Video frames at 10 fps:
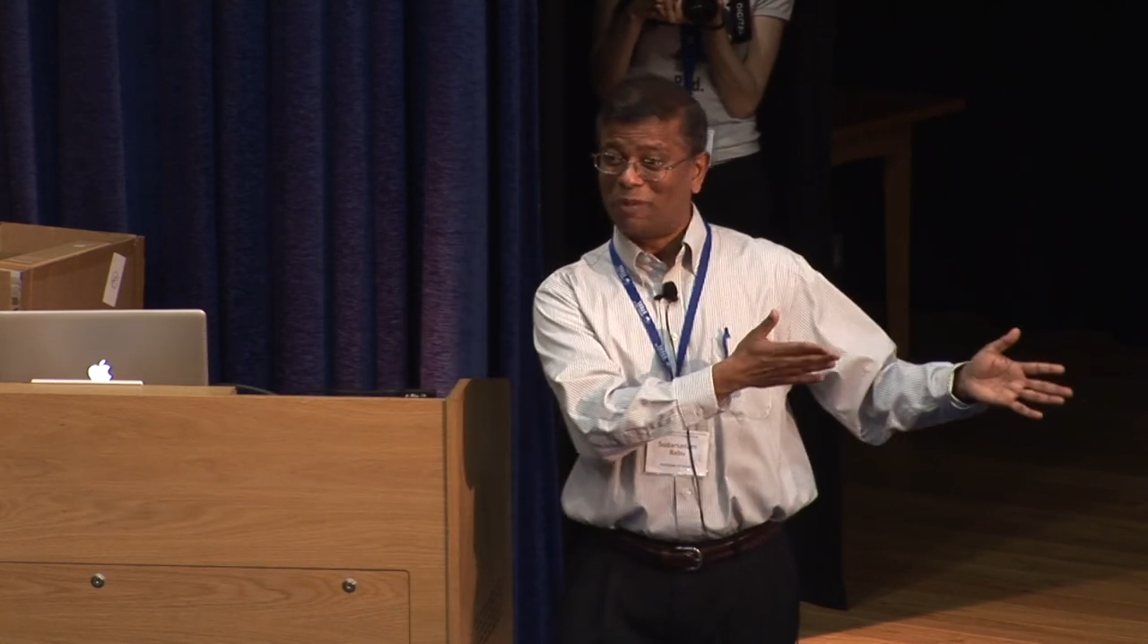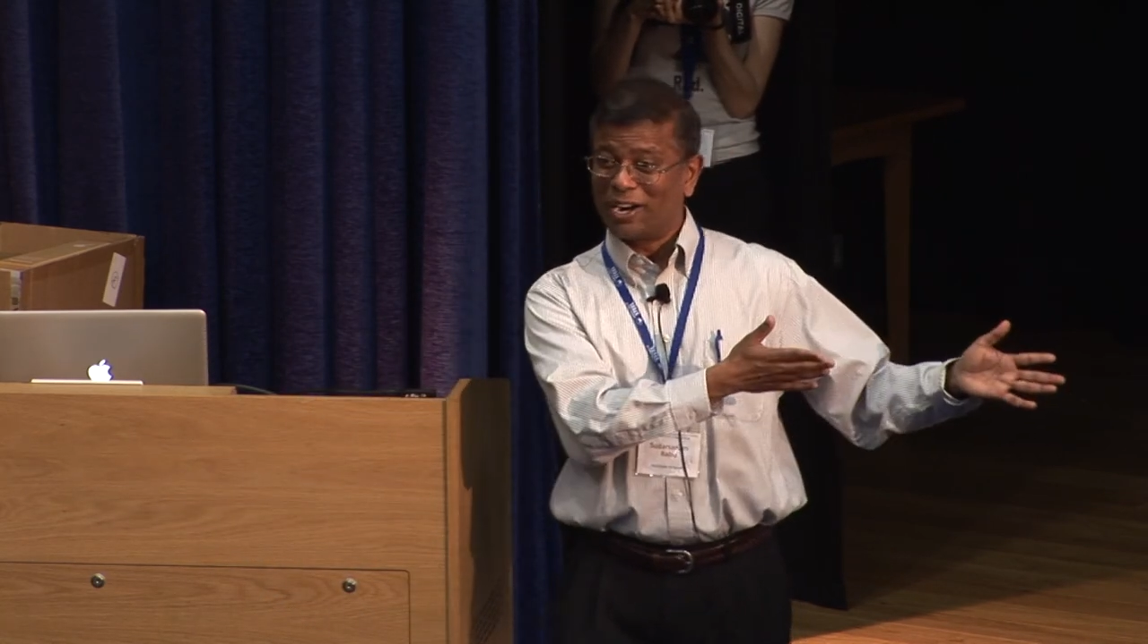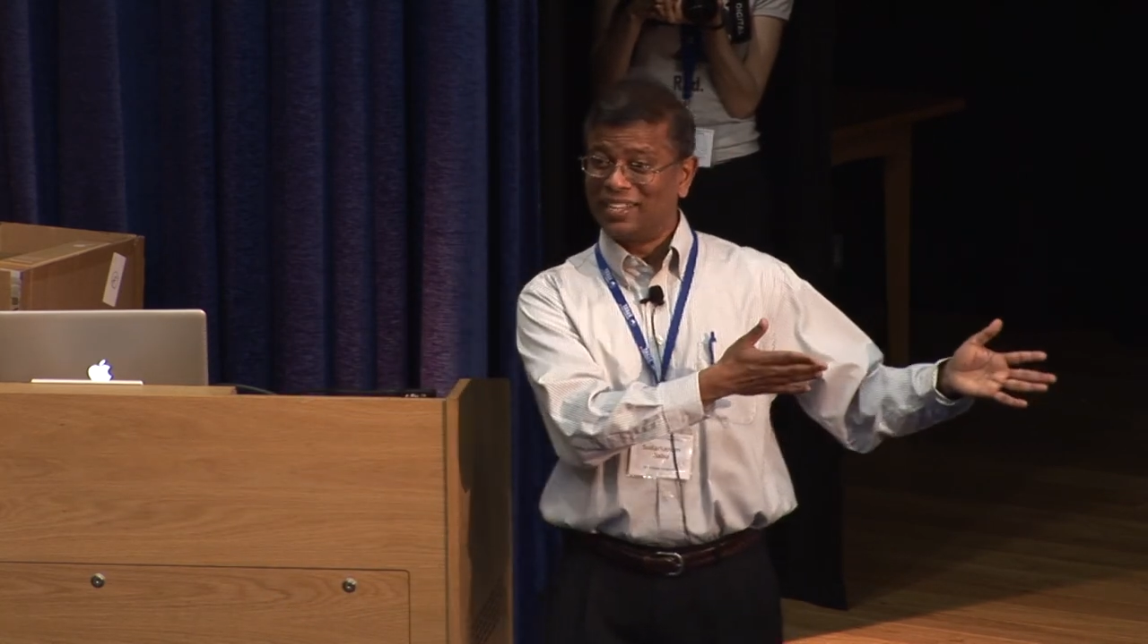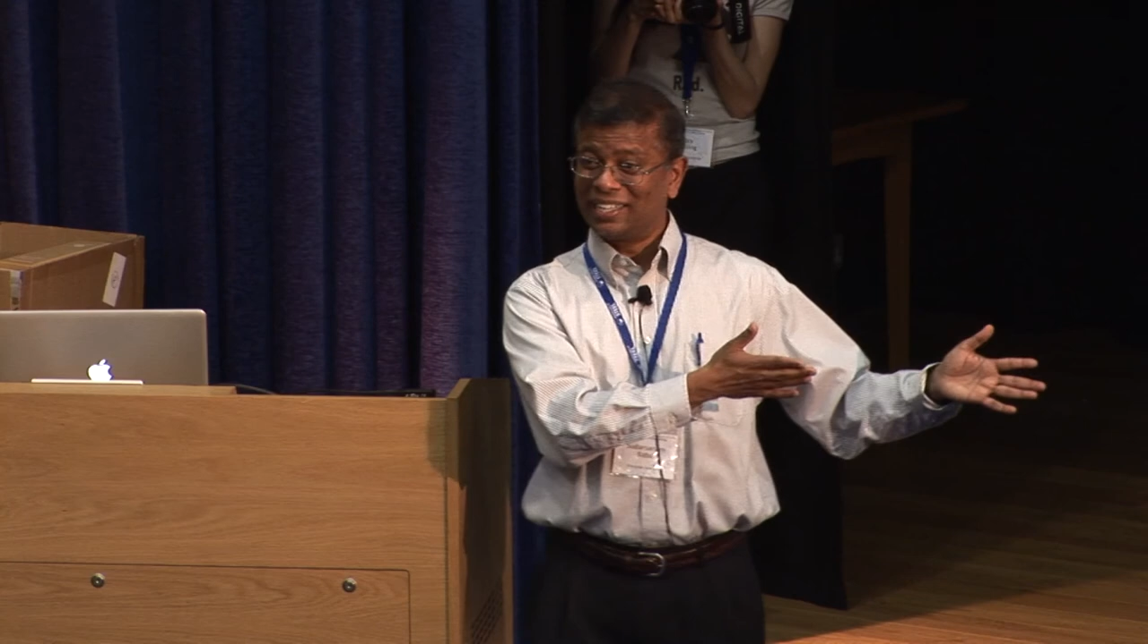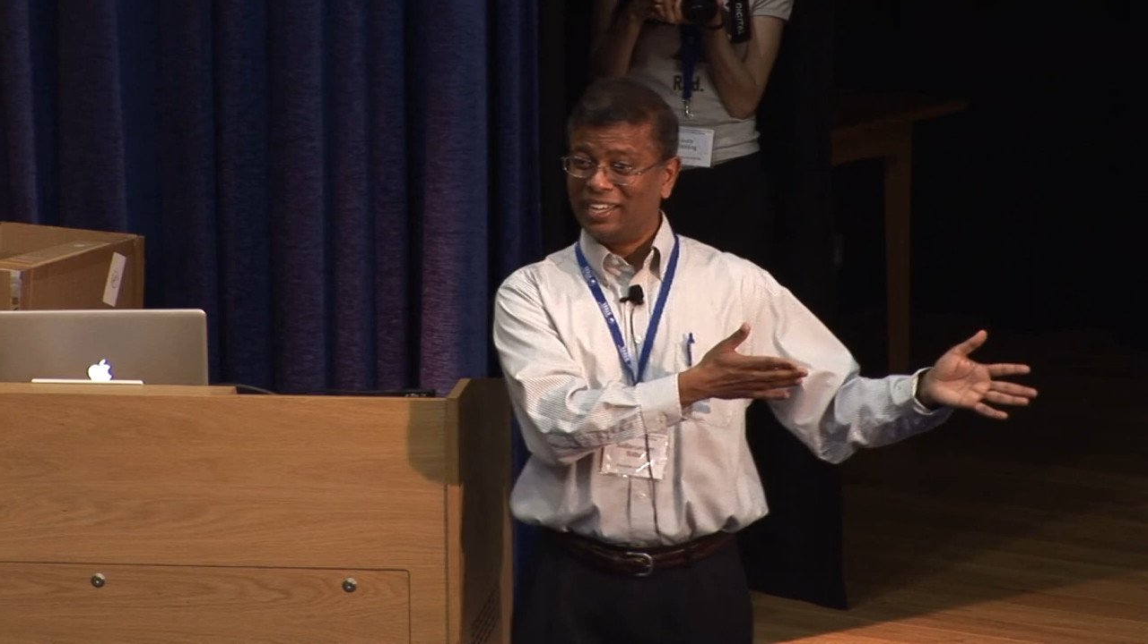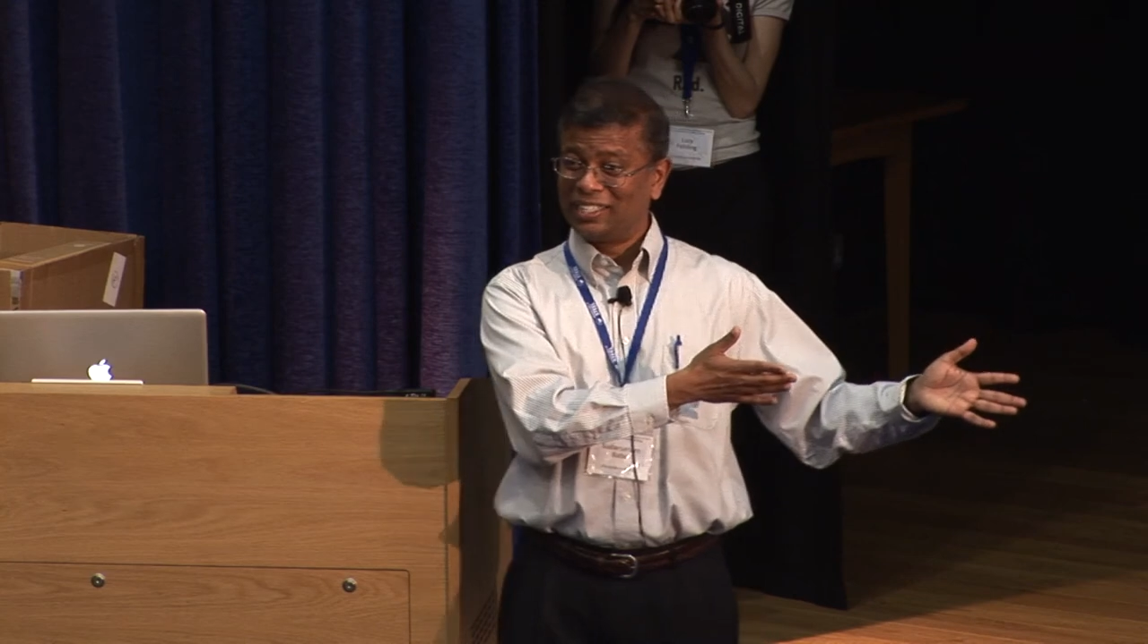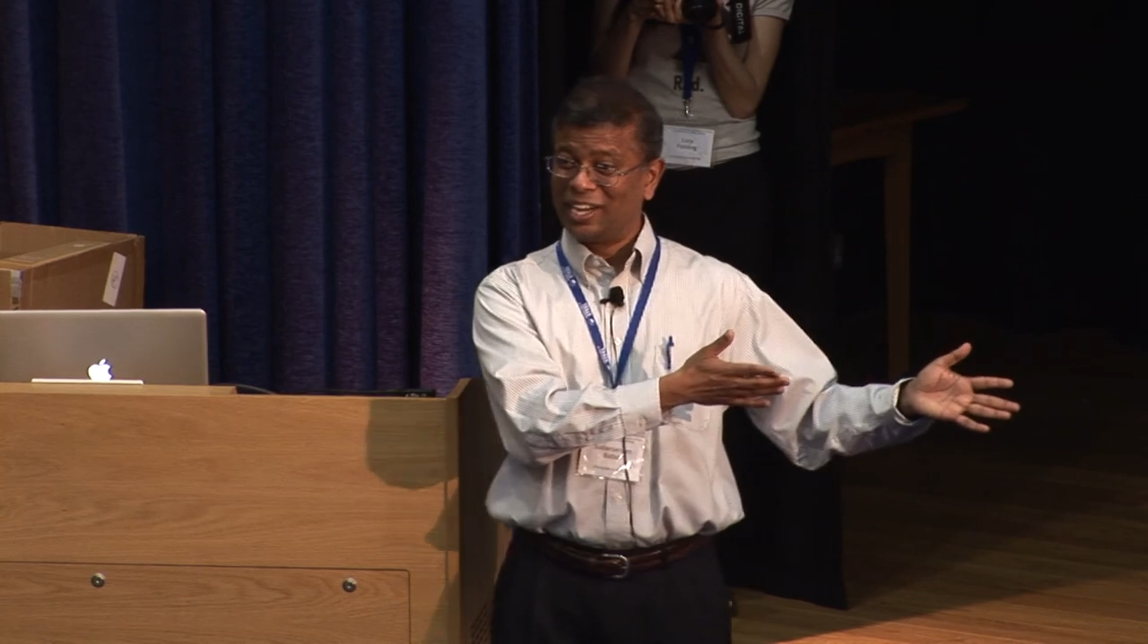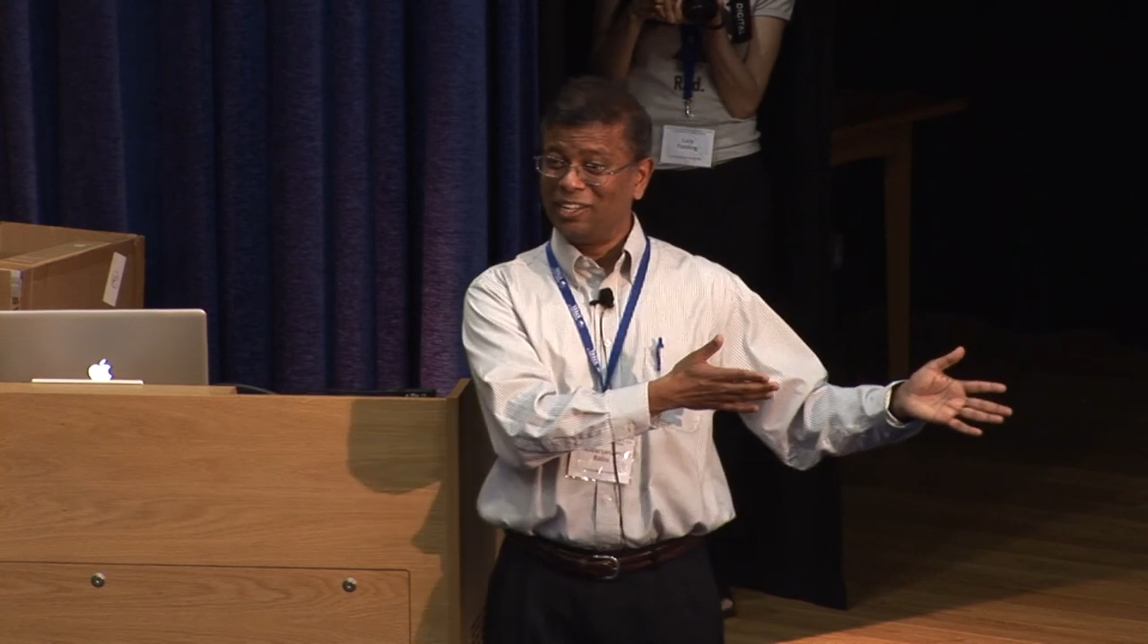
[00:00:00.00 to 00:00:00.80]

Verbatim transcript: martensite is